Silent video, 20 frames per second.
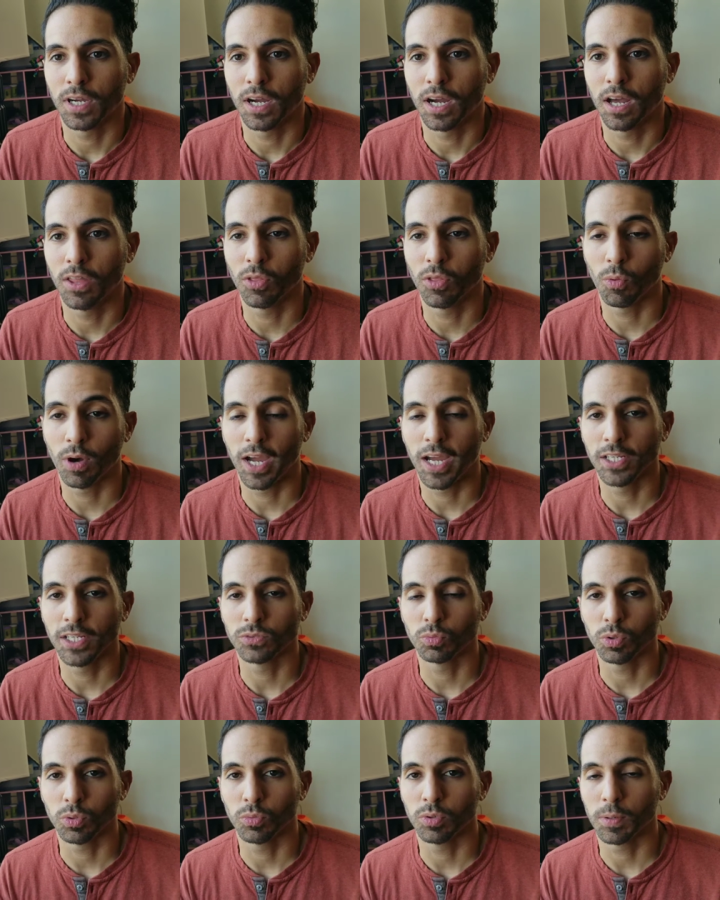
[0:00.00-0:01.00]
otherwise
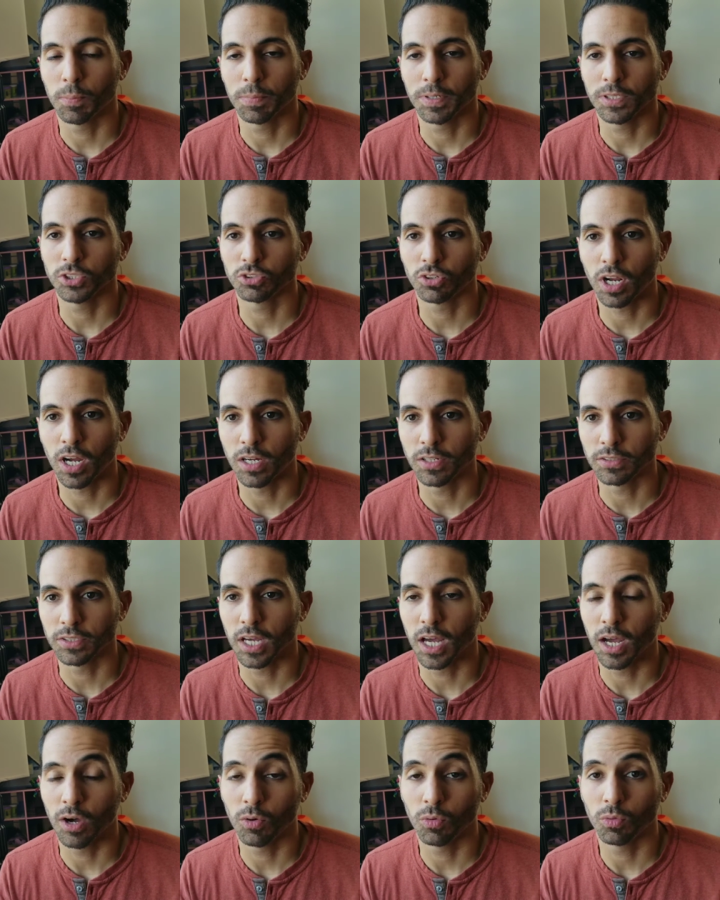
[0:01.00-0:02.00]
we would have been drowned
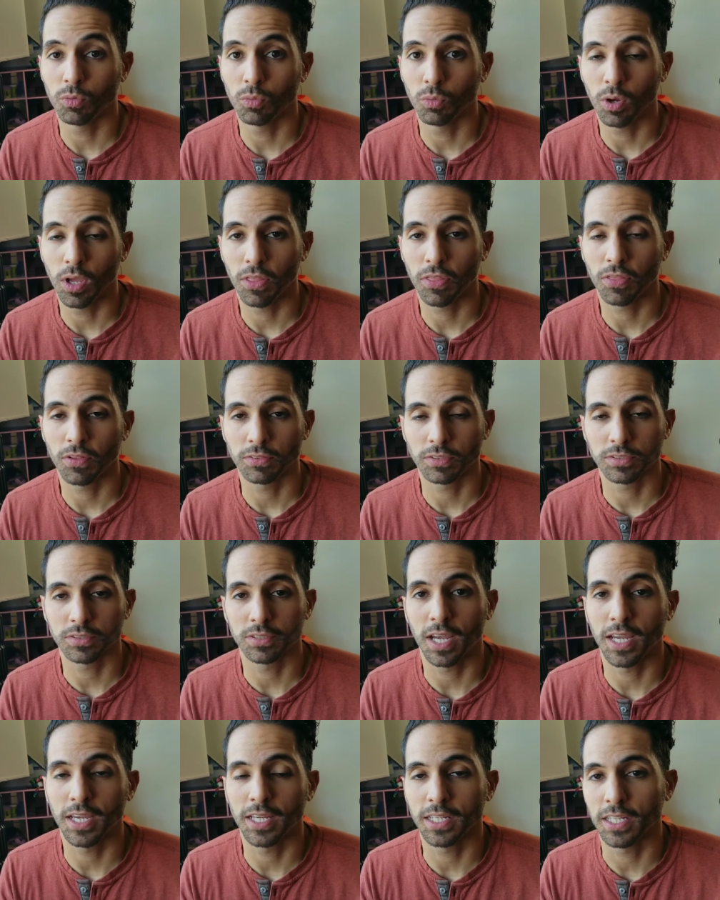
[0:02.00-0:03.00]
out with
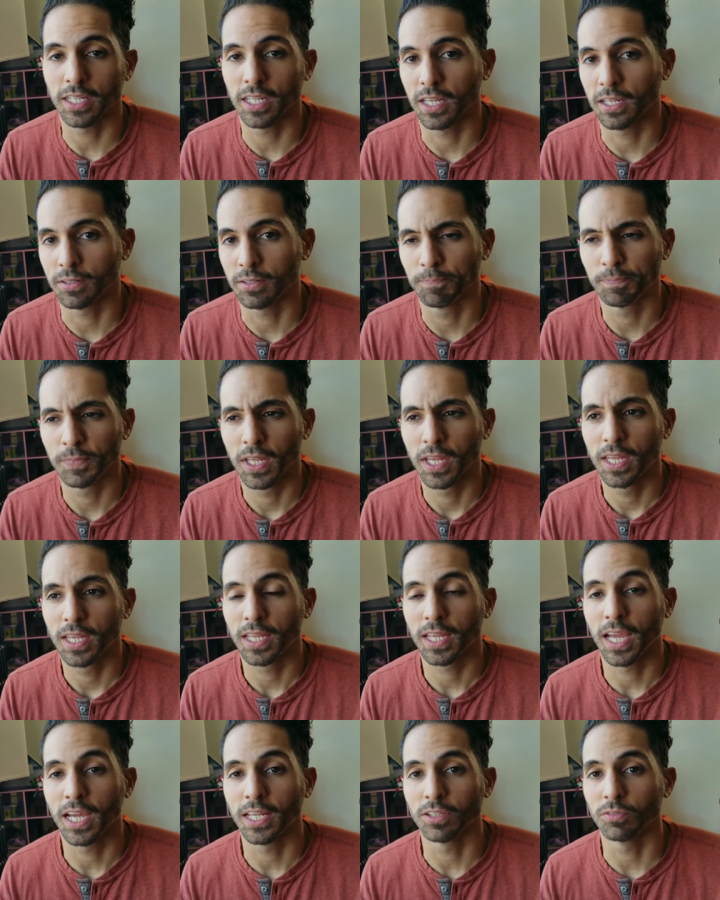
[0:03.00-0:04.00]
society, and
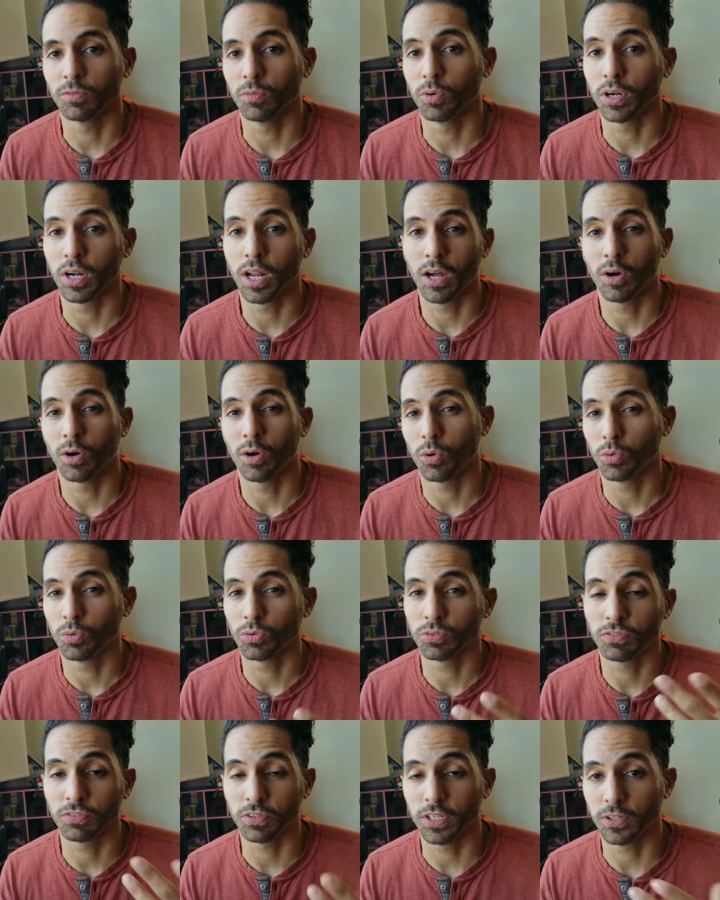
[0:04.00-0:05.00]
kind of with our own
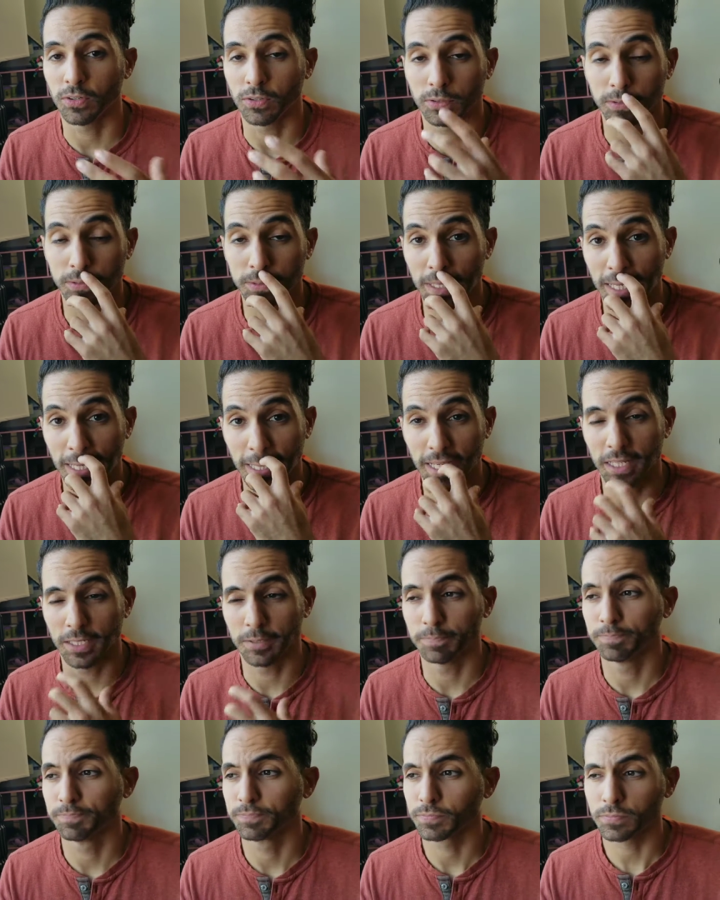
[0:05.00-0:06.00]
fears
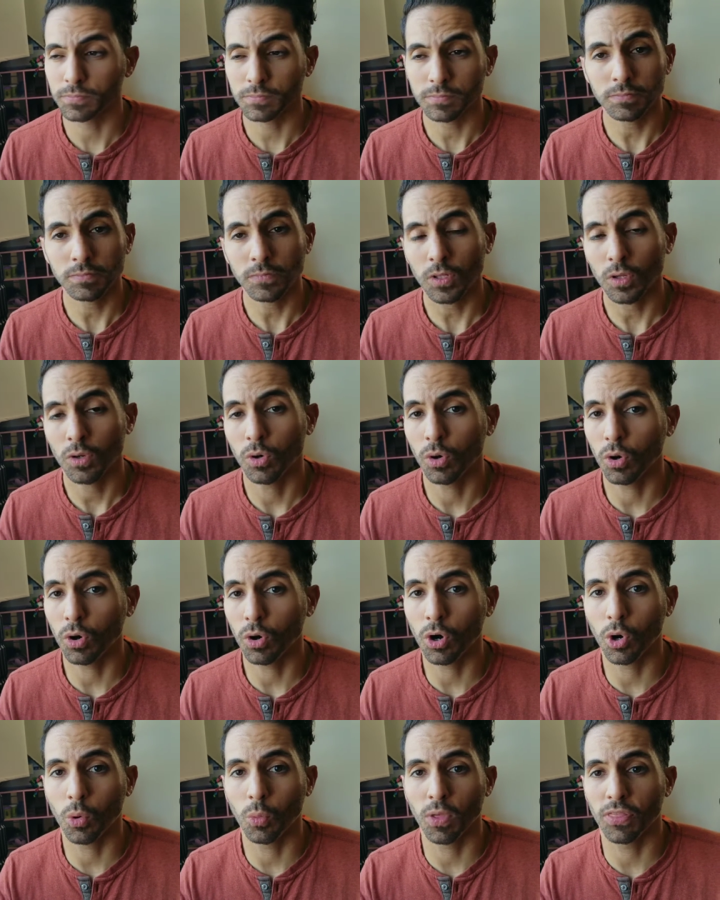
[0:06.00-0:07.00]
and
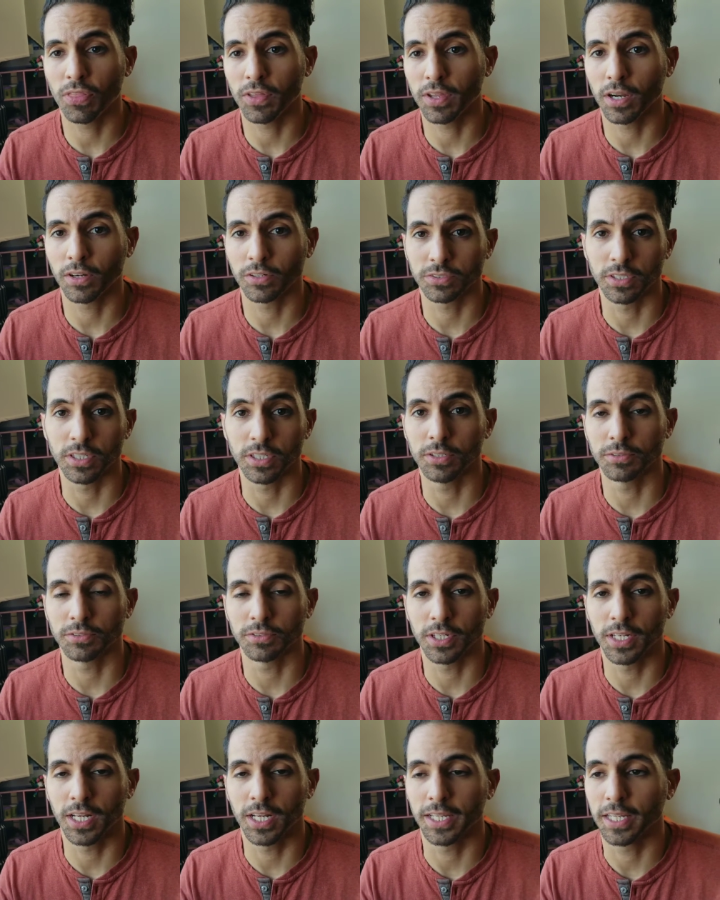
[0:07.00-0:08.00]
all within ourselves,
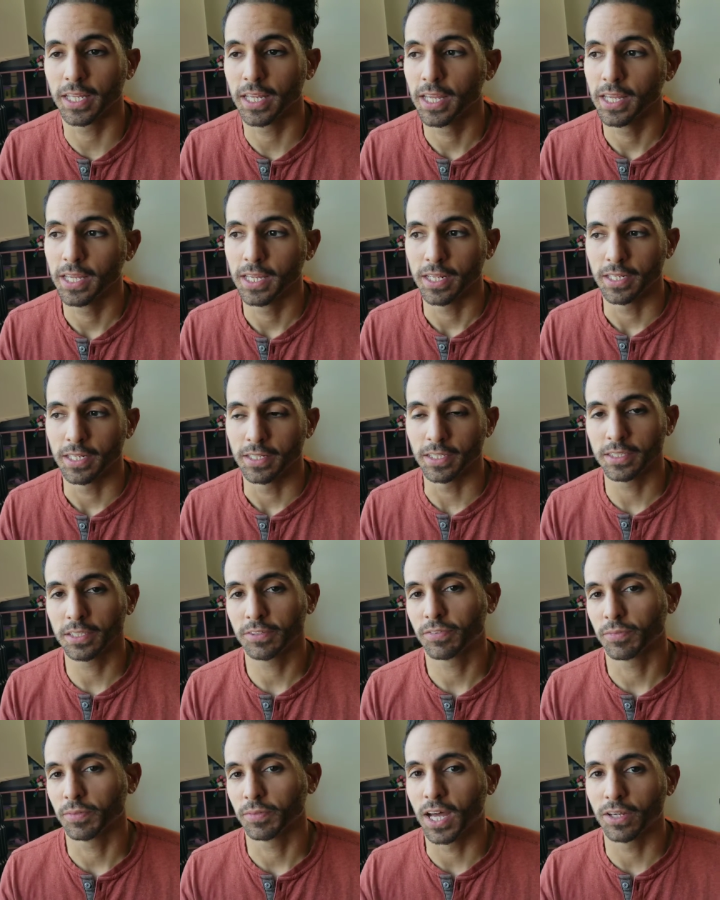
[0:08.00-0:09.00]
right? Like nothing
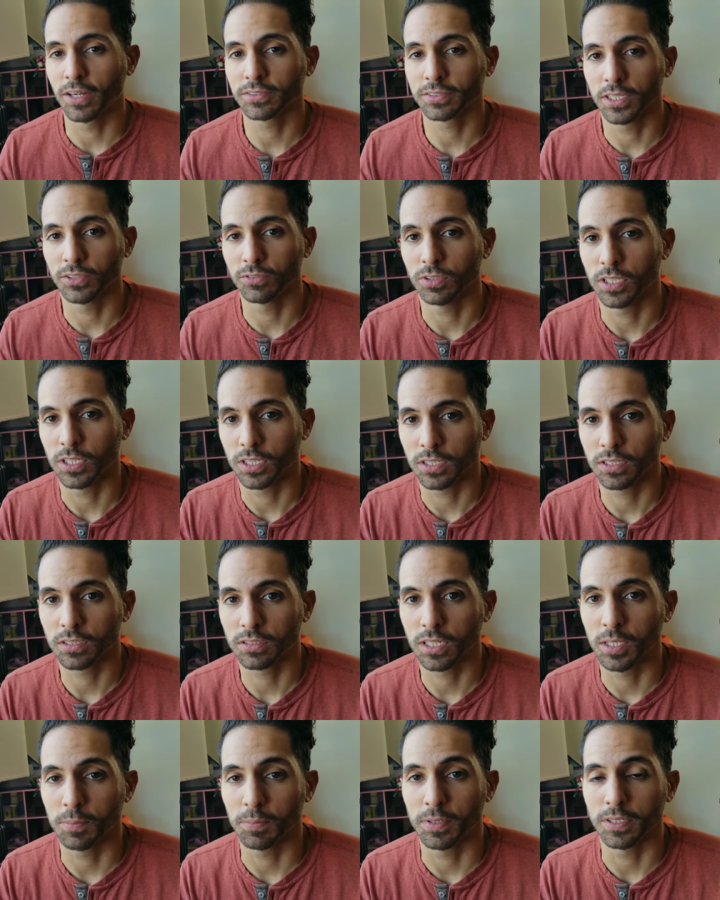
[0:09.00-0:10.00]
from the outside is really
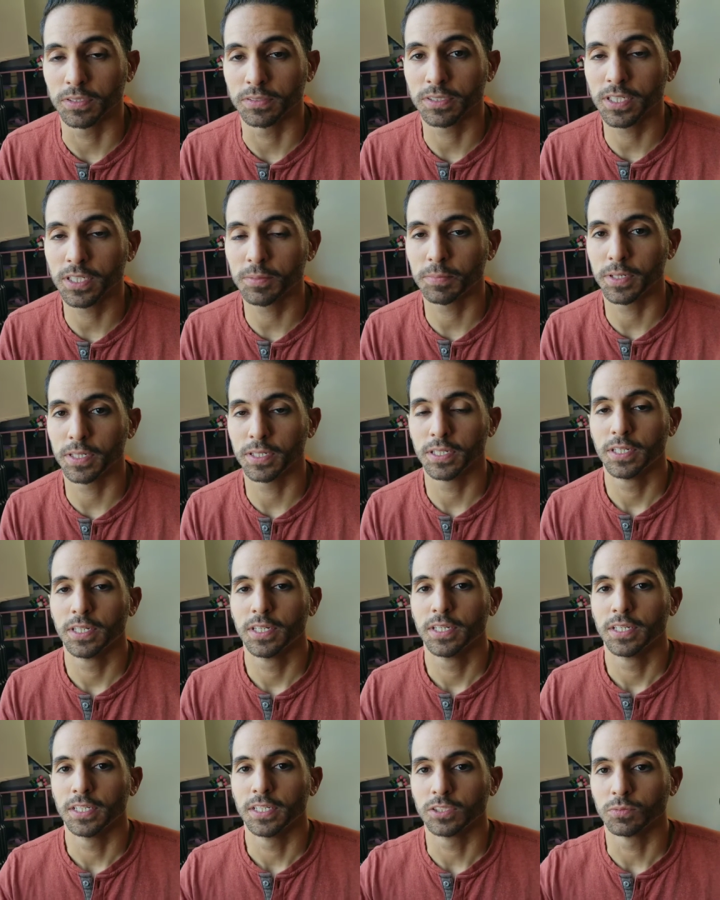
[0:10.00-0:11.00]
keeping us in, but
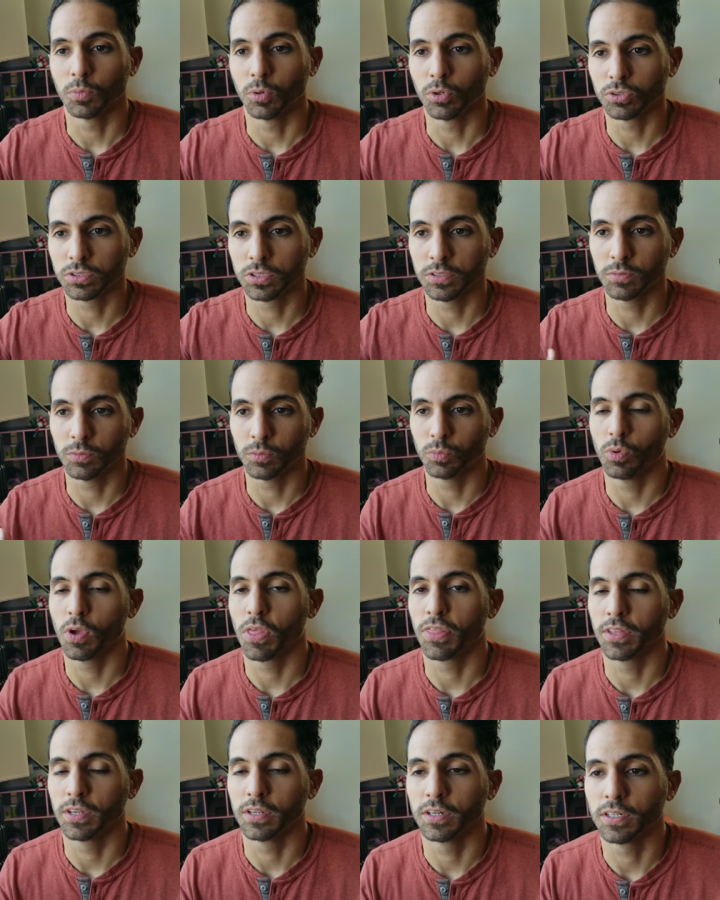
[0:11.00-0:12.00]
it's mostly
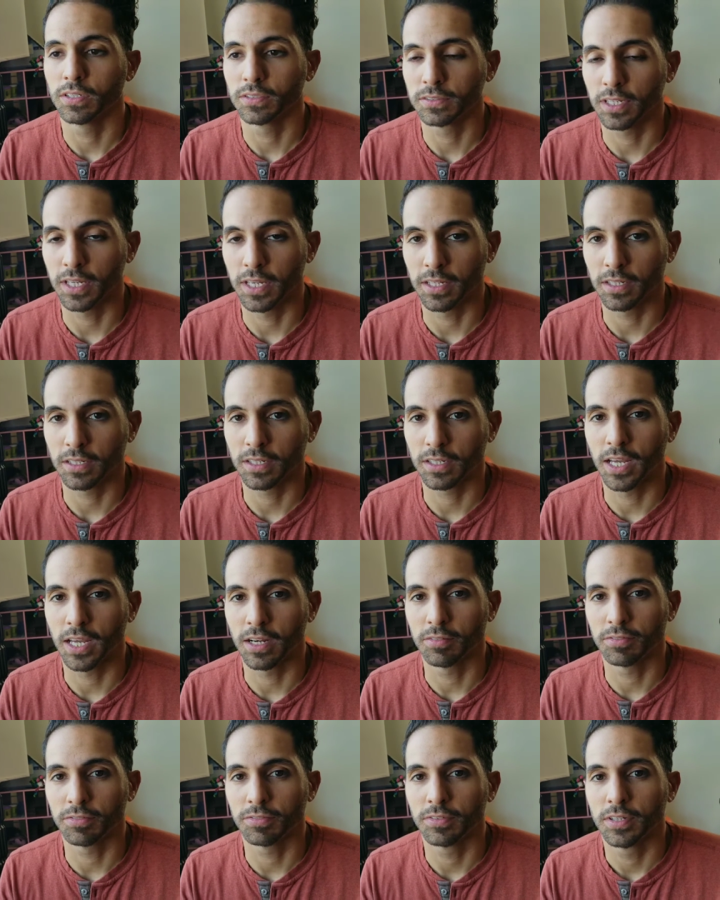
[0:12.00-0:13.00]
within us that kind
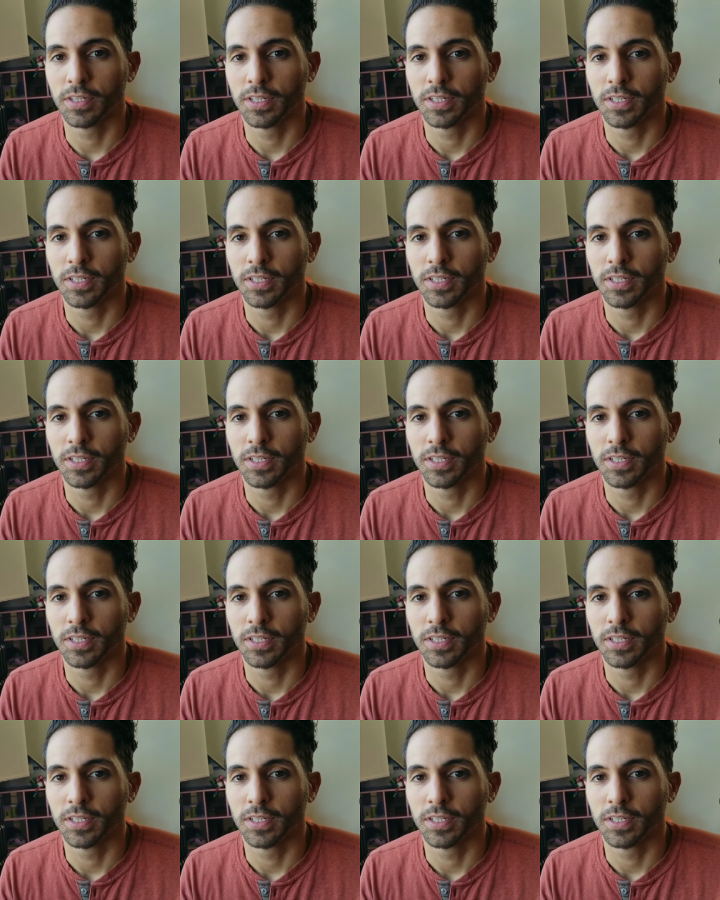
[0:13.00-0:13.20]
of